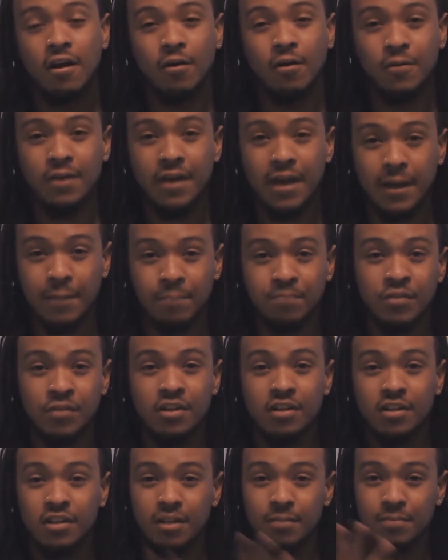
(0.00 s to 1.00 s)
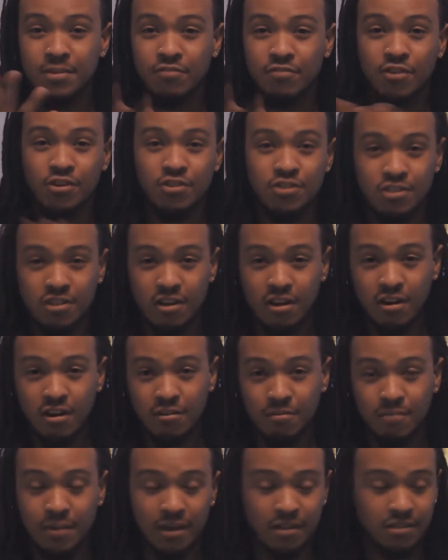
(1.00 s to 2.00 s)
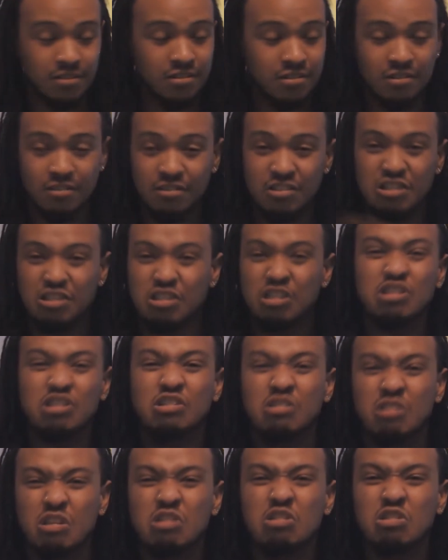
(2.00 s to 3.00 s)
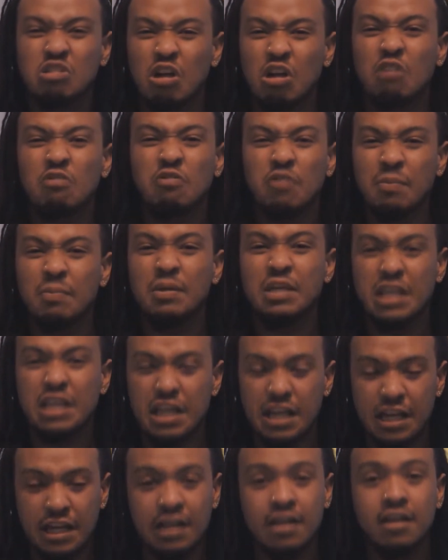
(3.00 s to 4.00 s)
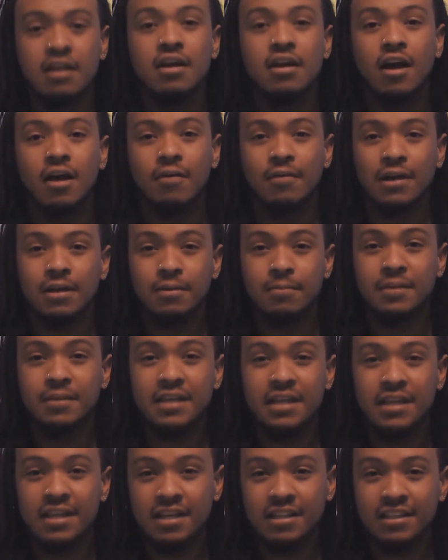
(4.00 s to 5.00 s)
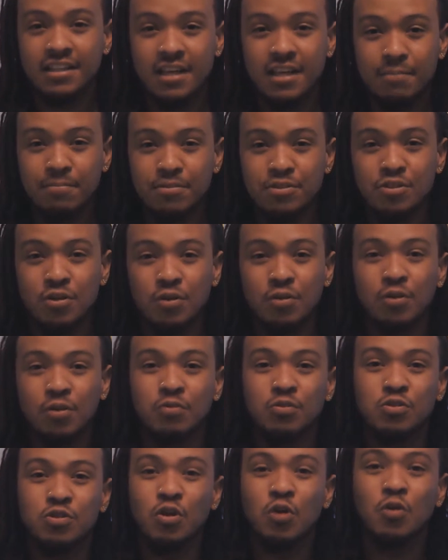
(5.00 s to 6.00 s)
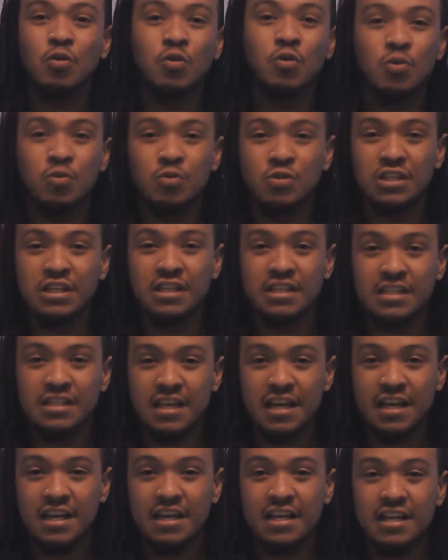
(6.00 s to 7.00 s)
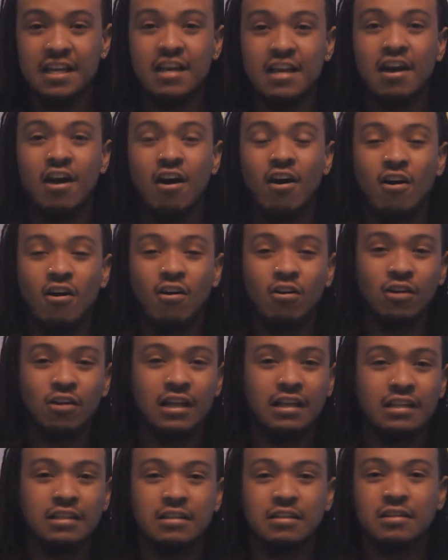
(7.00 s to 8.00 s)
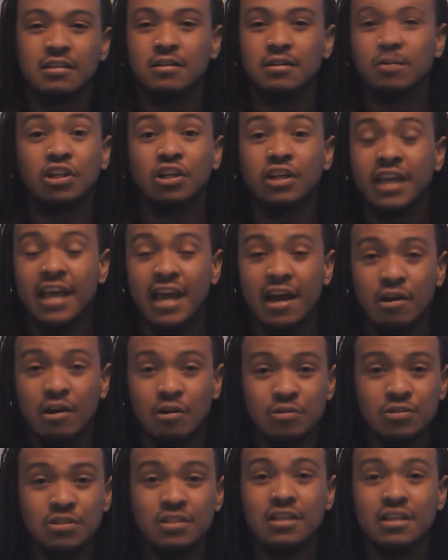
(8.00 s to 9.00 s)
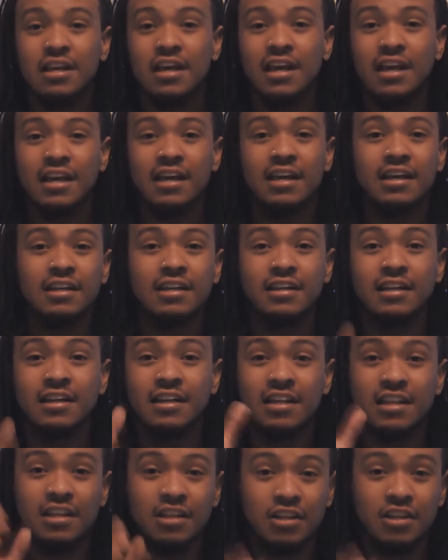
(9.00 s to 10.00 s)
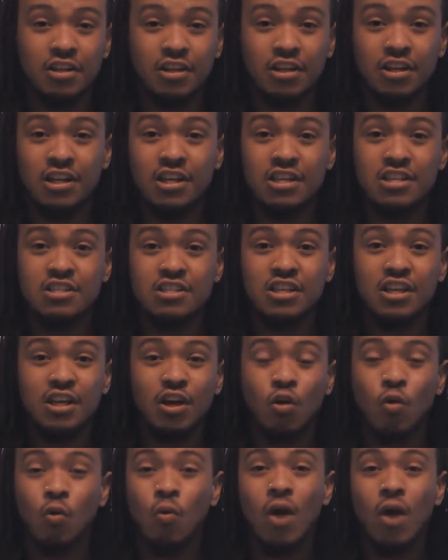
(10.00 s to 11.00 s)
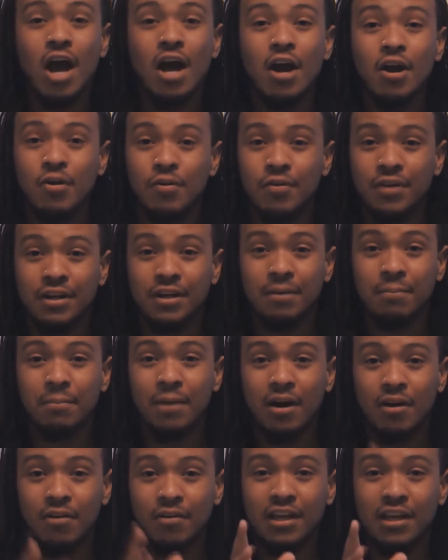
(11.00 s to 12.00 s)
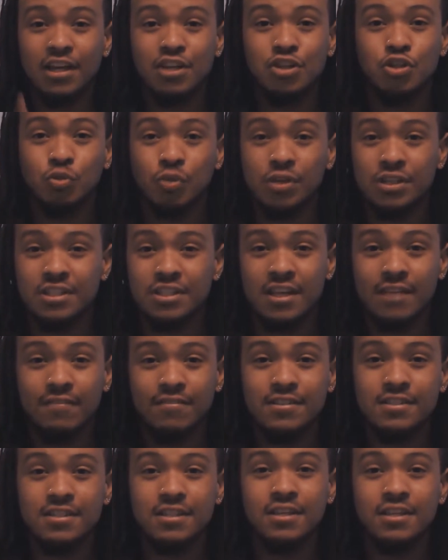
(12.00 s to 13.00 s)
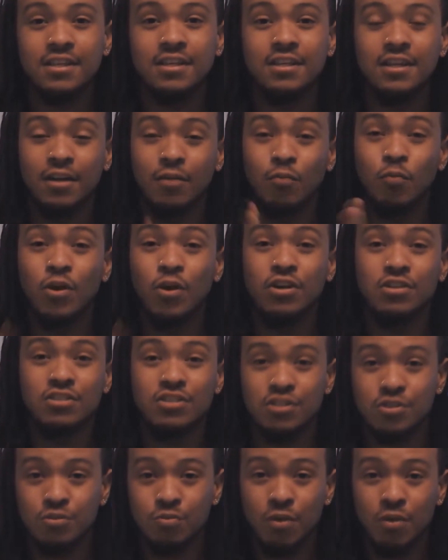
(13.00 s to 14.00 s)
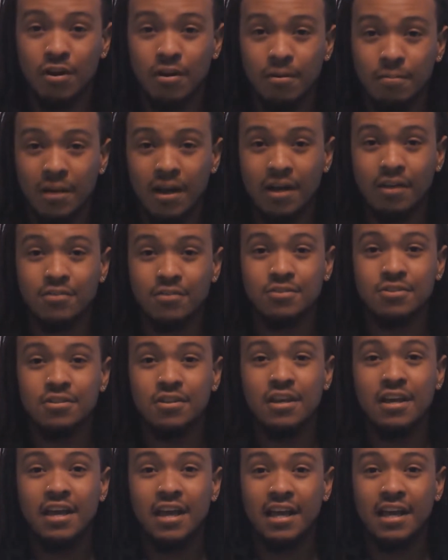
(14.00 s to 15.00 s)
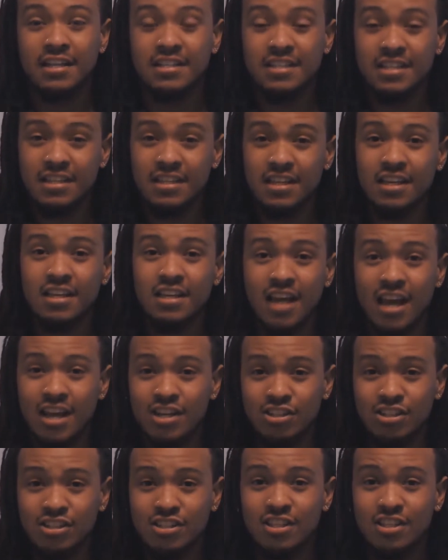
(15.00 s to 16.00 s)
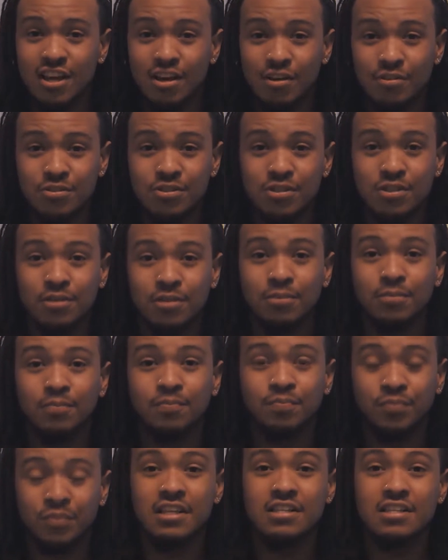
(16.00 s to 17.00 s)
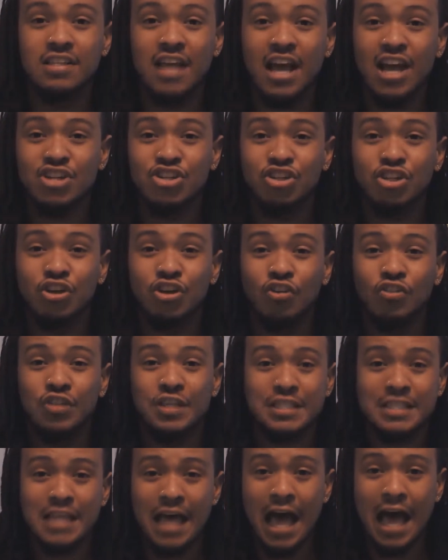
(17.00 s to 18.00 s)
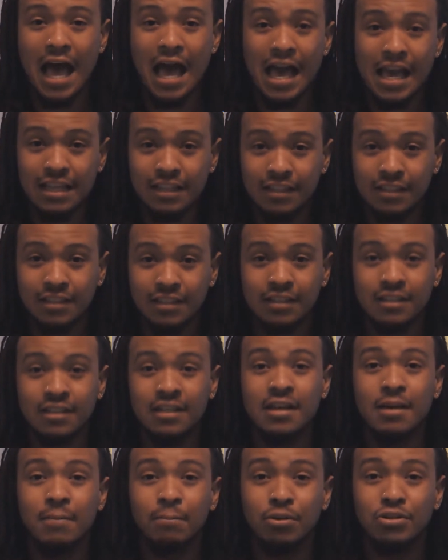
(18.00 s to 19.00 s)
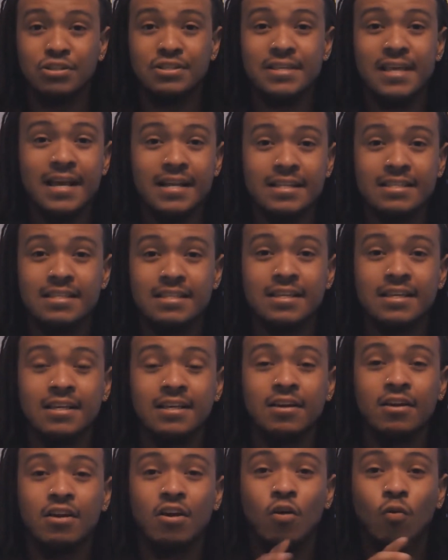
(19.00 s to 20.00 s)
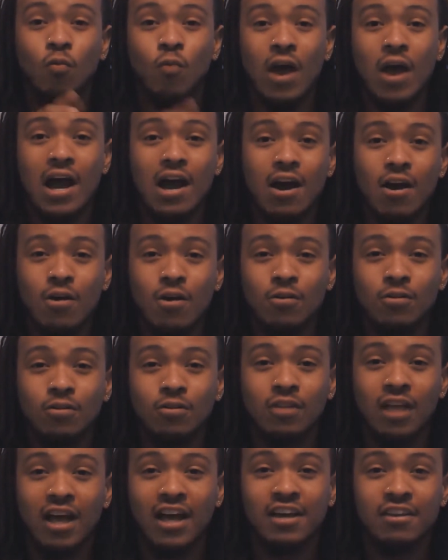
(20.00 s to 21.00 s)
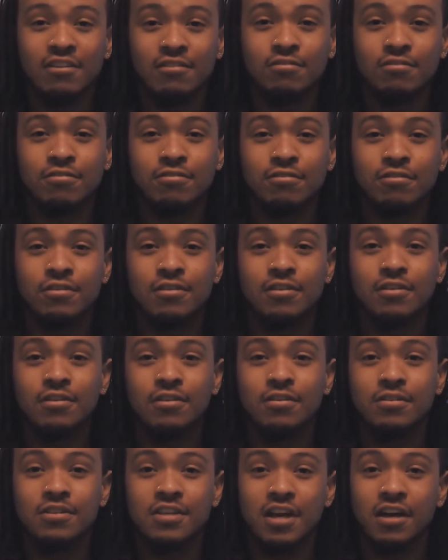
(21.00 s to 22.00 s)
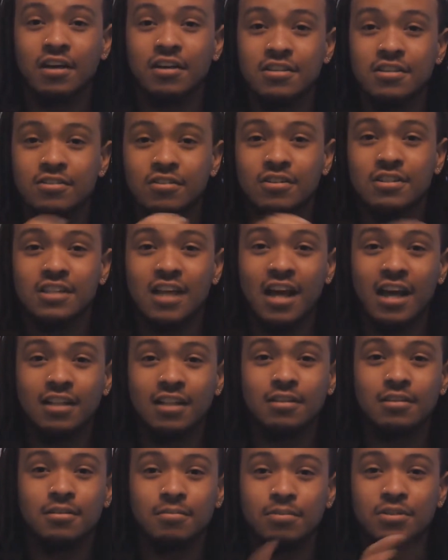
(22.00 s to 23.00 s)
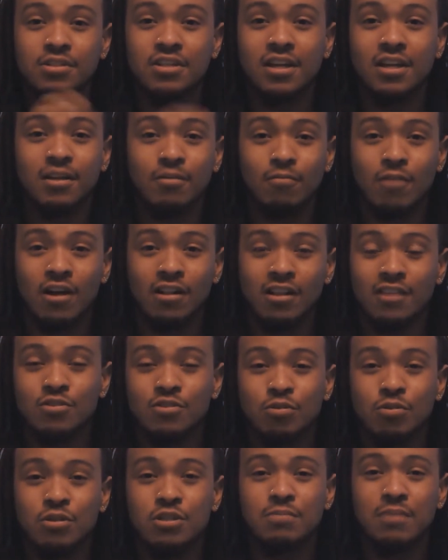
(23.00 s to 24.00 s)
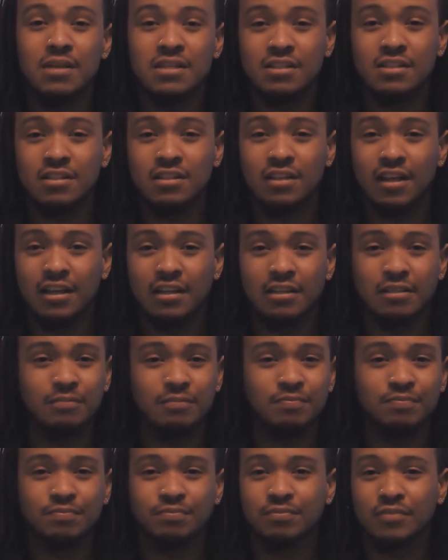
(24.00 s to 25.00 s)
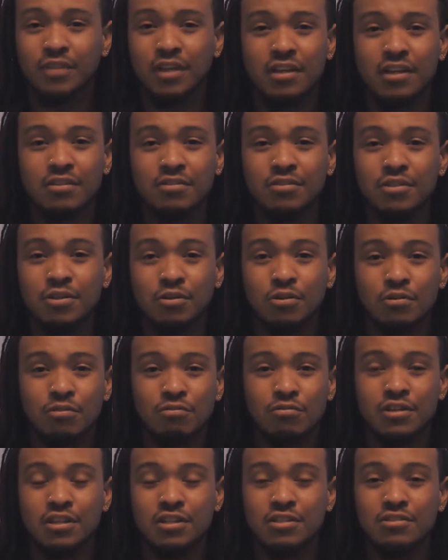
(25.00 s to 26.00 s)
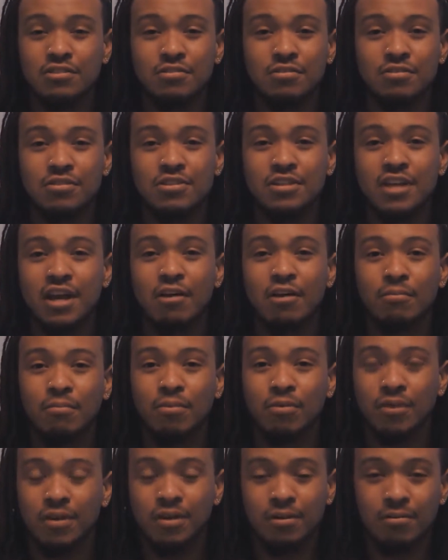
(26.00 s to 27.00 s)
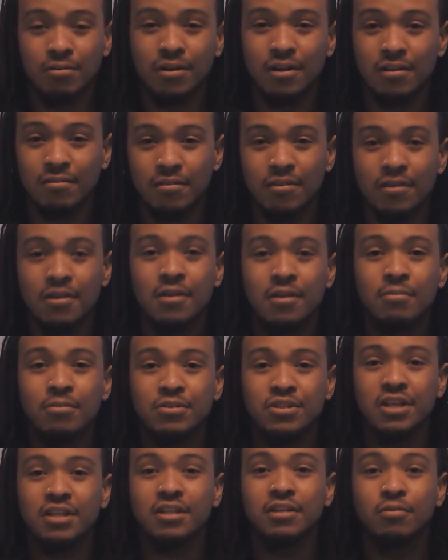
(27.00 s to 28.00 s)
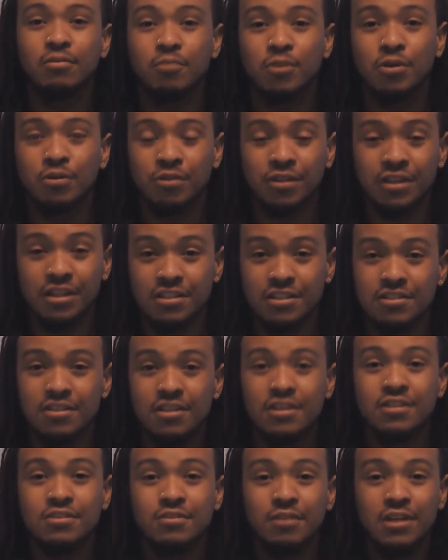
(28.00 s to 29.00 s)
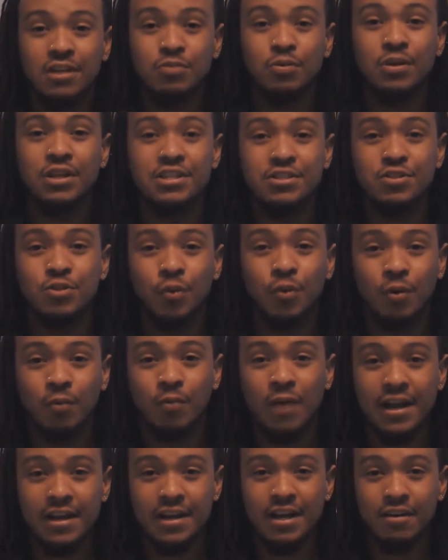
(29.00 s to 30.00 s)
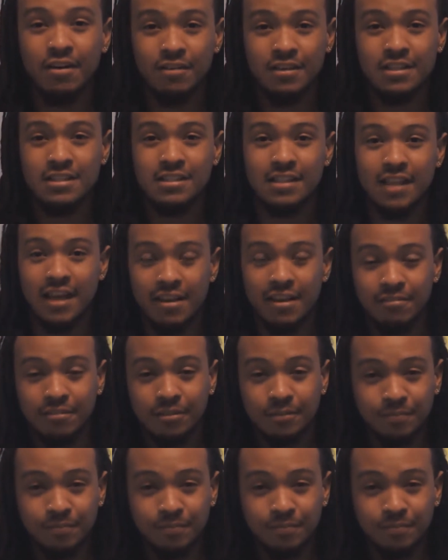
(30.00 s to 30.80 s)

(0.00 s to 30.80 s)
Okay, let me first start off by, let's start from the beginning. Alright, at the beginning of the episode, it was Goku, Dende, all at the lookout, and he's inquiring about Android 17 and where's his whereabouts. And Dende actually tells them he's actually on this island protecting wildlife. Yeah, he's on this island protecting wildlife. So he's basically like, I don't know, a freaking scout boy or whatever, protecting the wilderness. So that's what he's doing right now in his life.